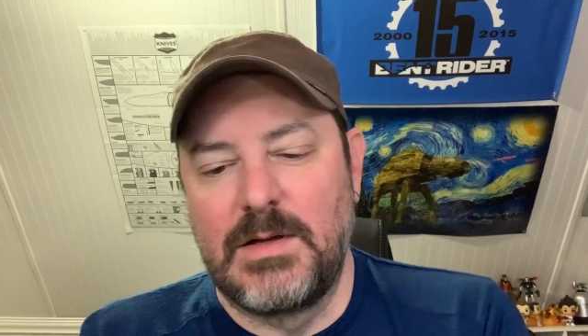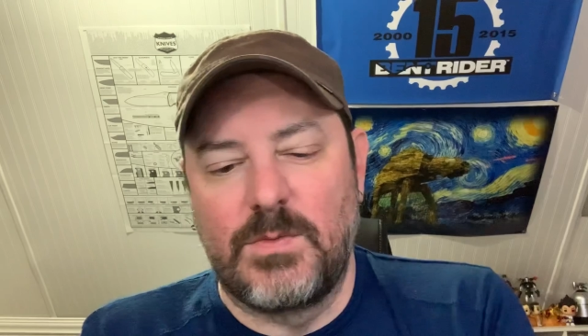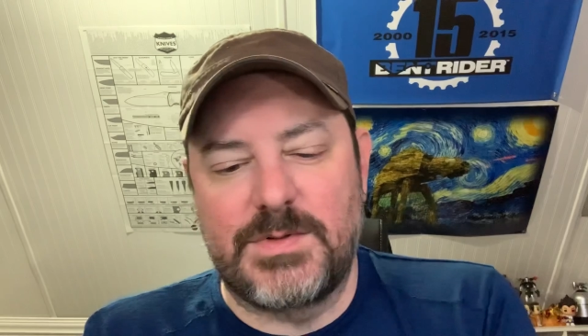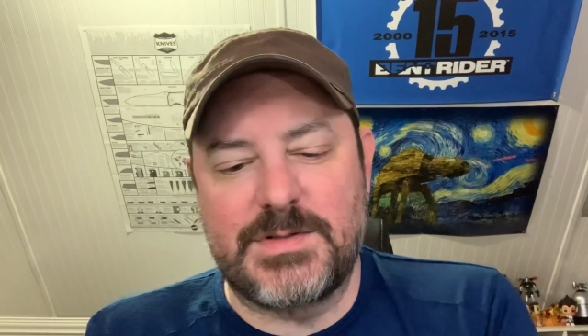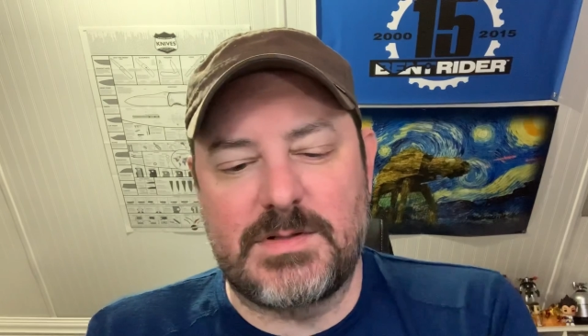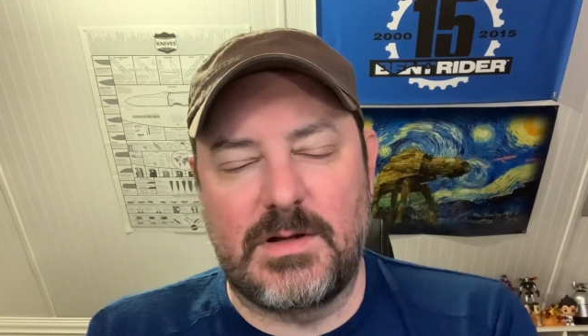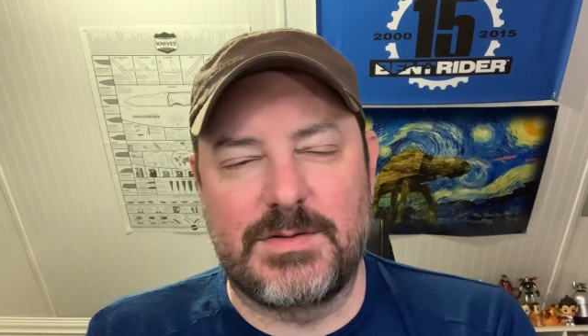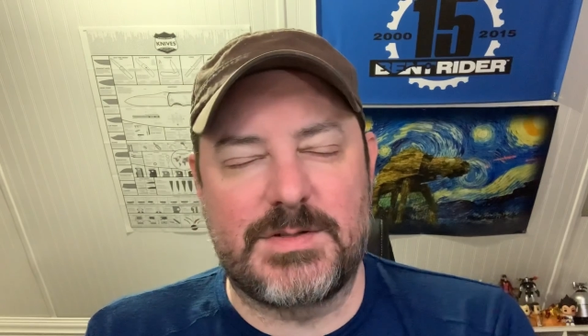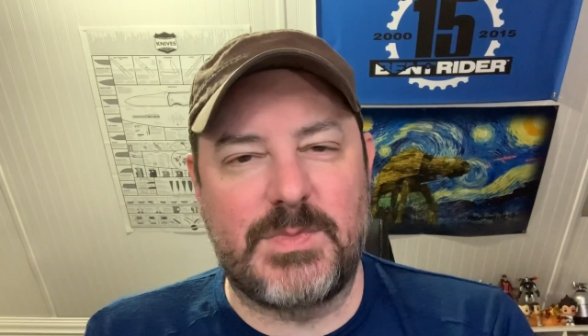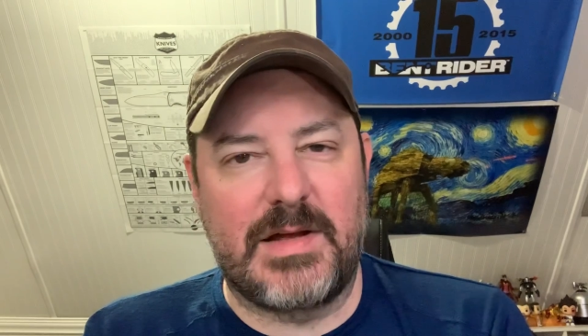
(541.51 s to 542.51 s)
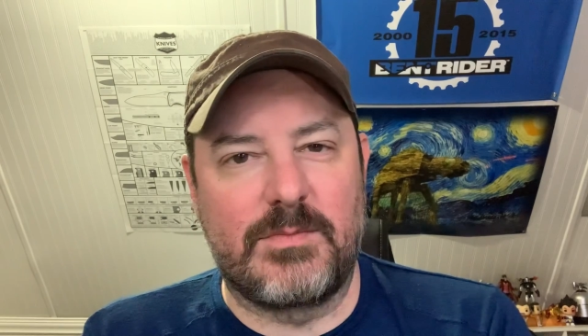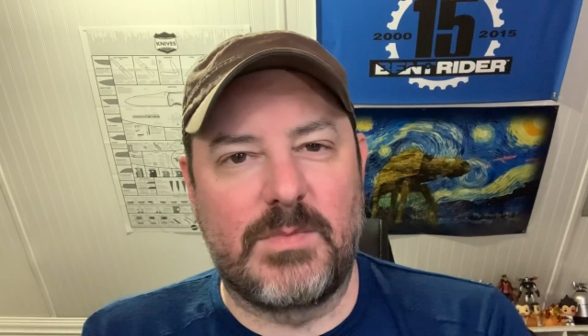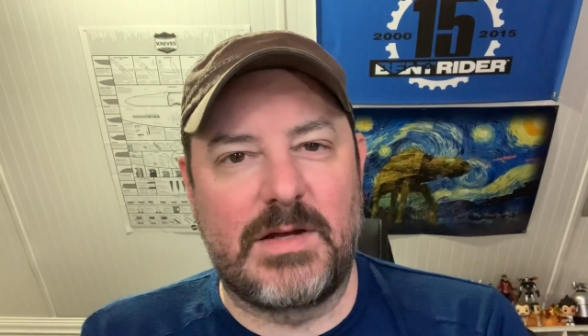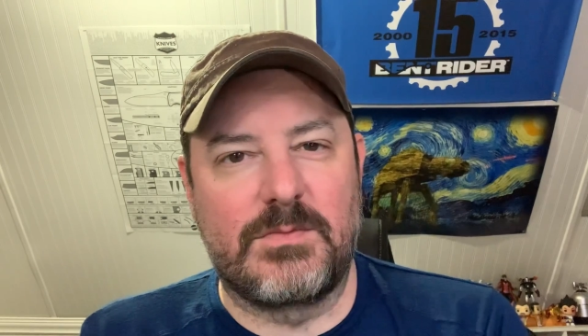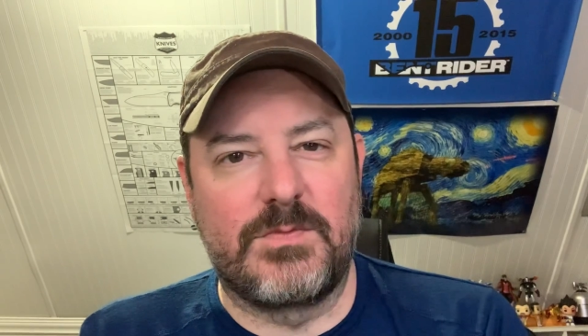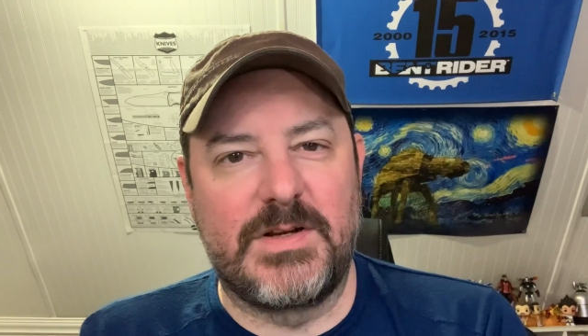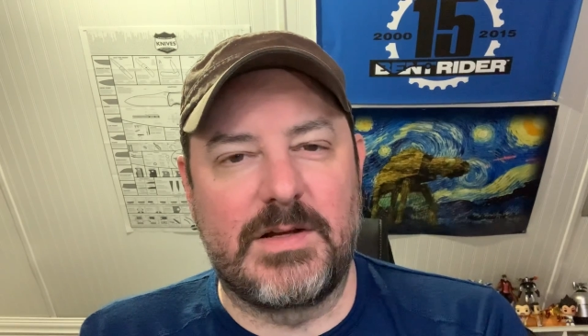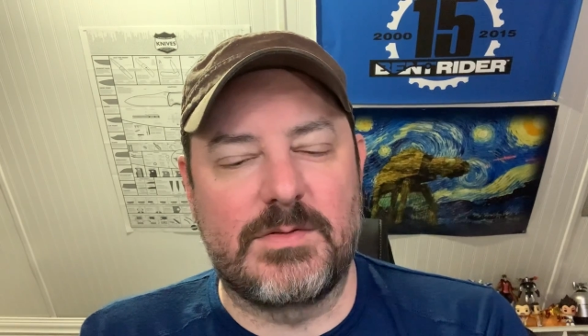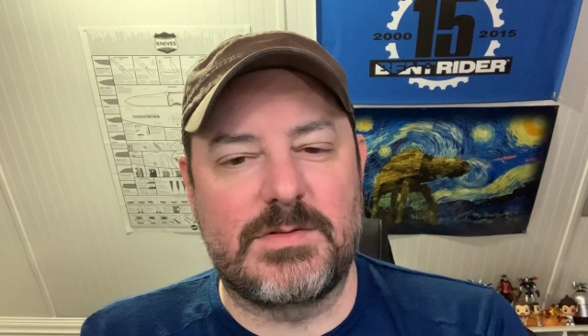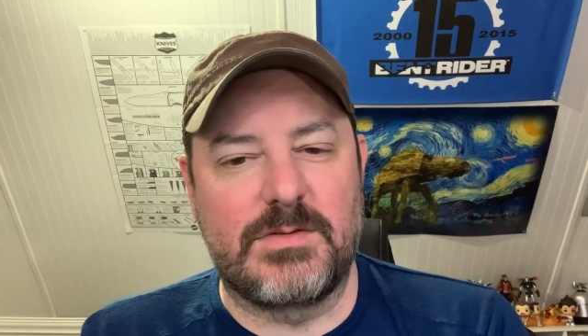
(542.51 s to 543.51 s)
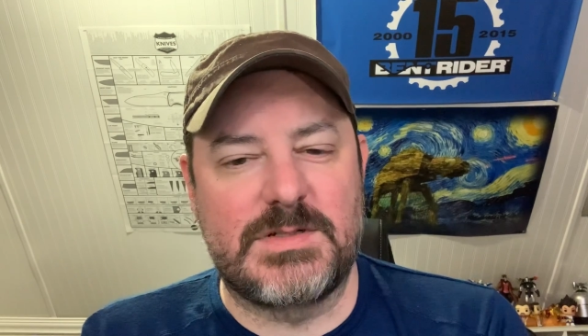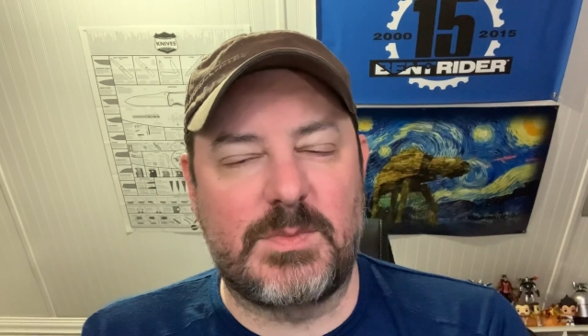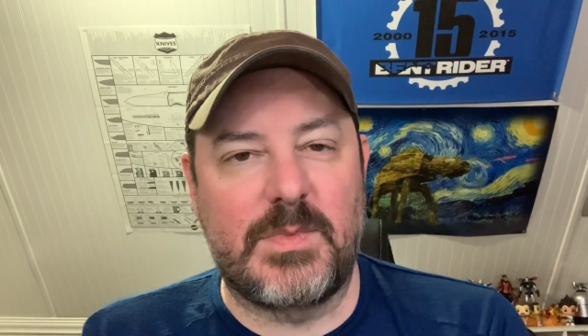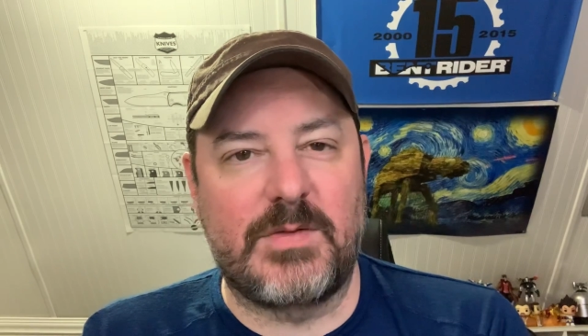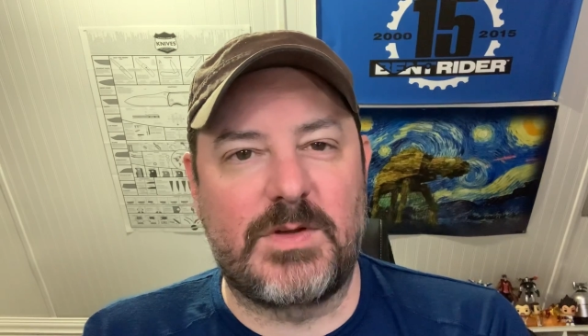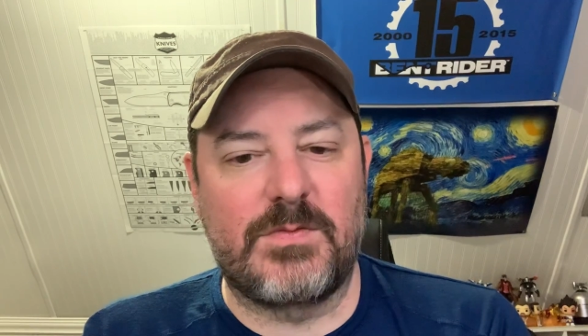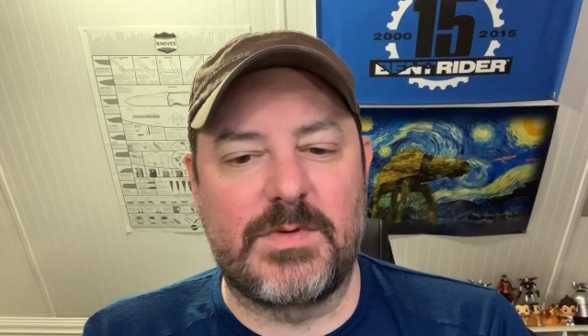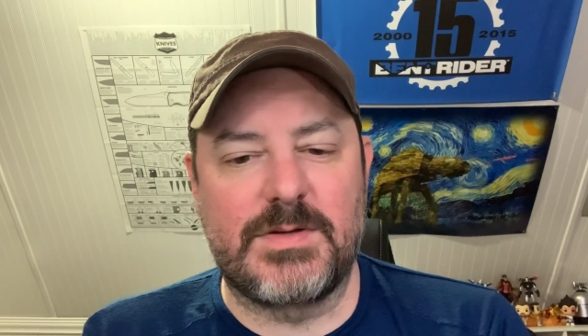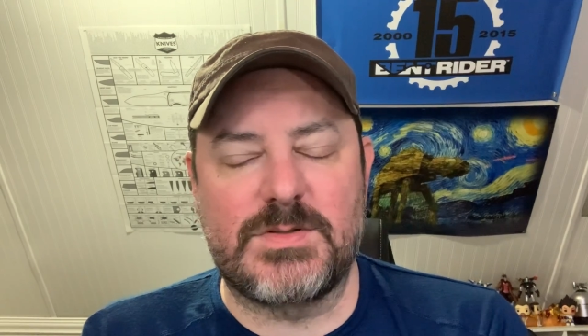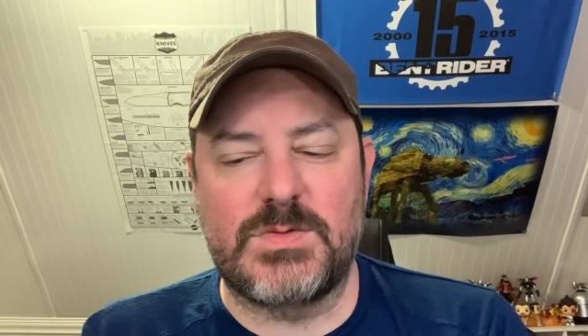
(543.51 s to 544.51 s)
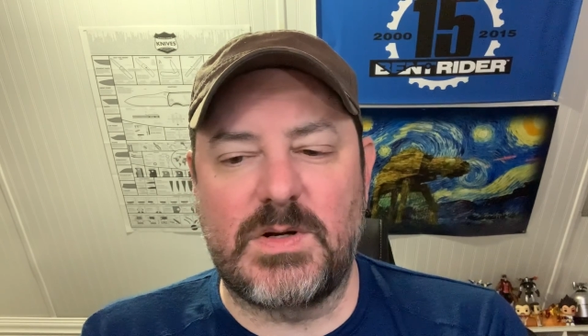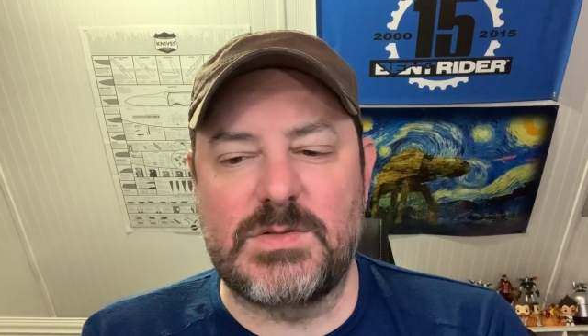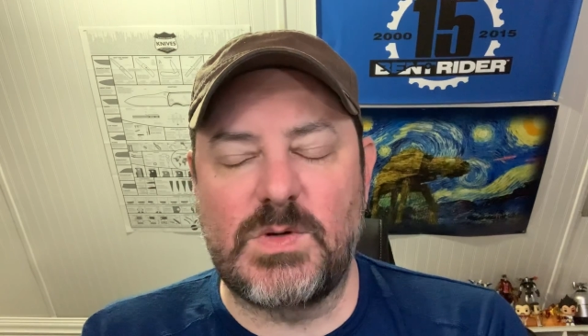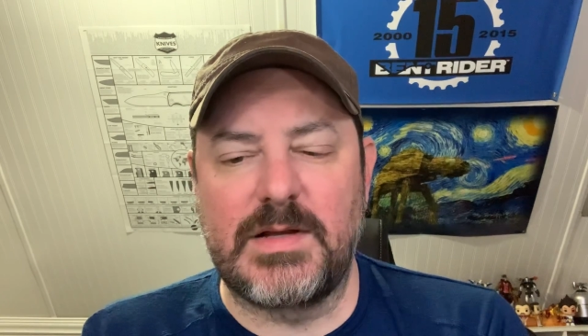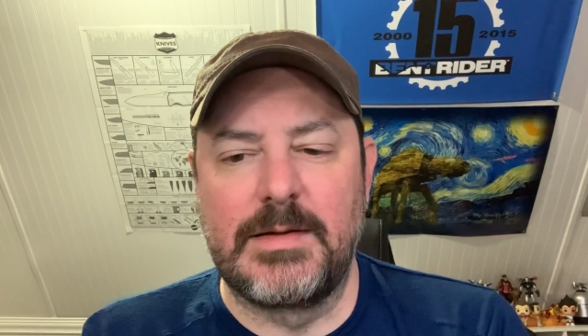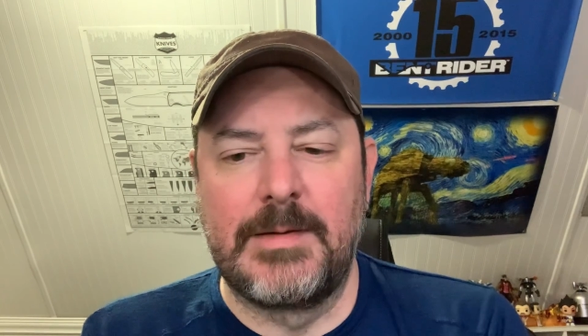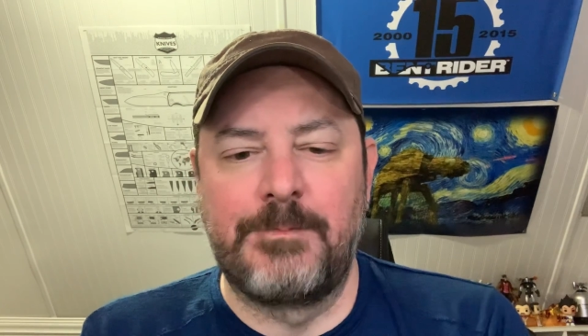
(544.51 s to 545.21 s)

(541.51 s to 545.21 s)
which is all just my videos, some of my favorite videos in 2020.